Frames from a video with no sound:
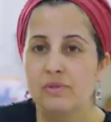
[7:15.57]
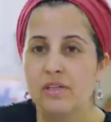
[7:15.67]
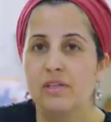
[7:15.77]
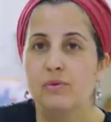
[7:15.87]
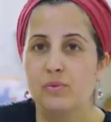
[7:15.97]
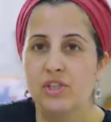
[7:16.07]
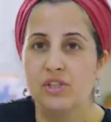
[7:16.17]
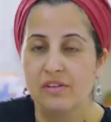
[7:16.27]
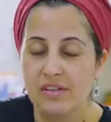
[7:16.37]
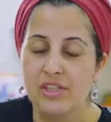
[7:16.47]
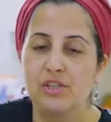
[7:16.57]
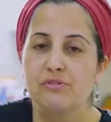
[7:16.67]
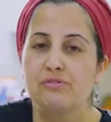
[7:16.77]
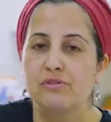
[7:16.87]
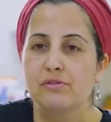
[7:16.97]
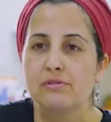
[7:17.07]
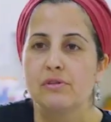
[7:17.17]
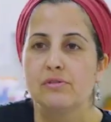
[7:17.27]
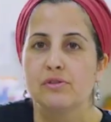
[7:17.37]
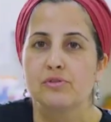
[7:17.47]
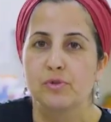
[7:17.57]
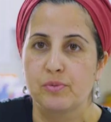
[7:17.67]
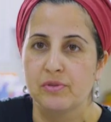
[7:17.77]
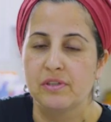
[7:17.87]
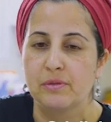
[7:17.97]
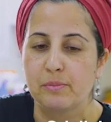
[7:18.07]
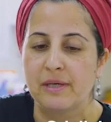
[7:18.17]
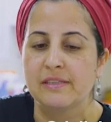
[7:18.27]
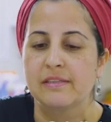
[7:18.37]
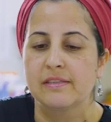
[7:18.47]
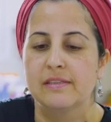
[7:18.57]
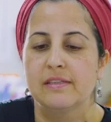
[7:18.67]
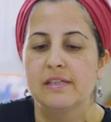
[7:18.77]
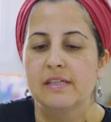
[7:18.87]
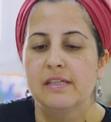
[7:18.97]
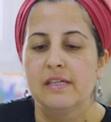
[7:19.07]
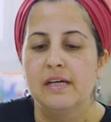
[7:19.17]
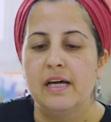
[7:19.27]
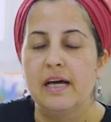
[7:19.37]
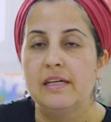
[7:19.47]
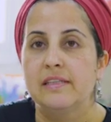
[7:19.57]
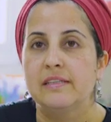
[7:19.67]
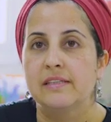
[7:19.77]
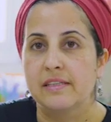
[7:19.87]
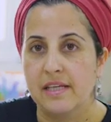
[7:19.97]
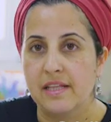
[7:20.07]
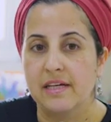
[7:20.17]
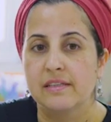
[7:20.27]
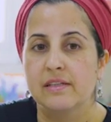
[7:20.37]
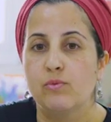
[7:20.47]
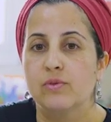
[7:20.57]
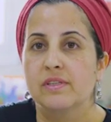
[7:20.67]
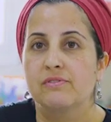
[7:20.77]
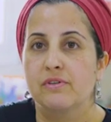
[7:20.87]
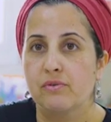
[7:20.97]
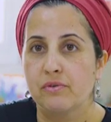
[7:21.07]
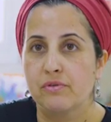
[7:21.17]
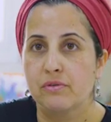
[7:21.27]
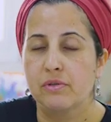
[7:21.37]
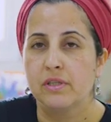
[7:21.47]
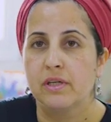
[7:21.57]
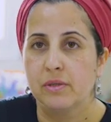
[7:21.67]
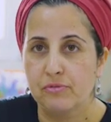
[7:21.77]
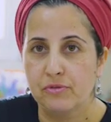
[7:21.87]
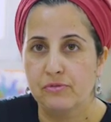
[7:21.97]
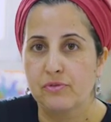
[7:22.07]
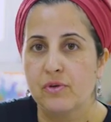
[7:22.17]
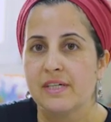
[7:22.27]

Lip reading: really wish to thank you for all your support in the past and say that it was very, very helpful for